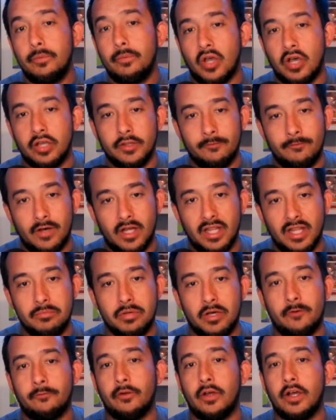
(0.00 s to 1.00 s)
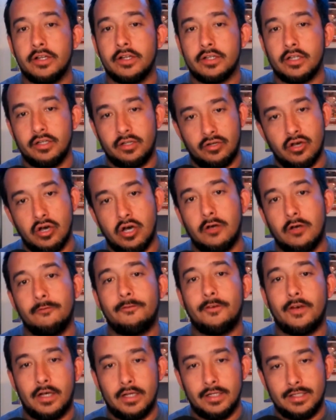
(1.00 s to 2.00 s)
on the volleyball front, on golf,
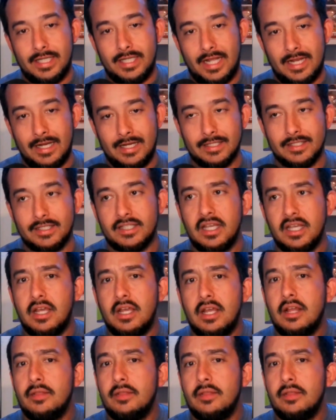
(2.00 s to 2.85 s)
on tennis.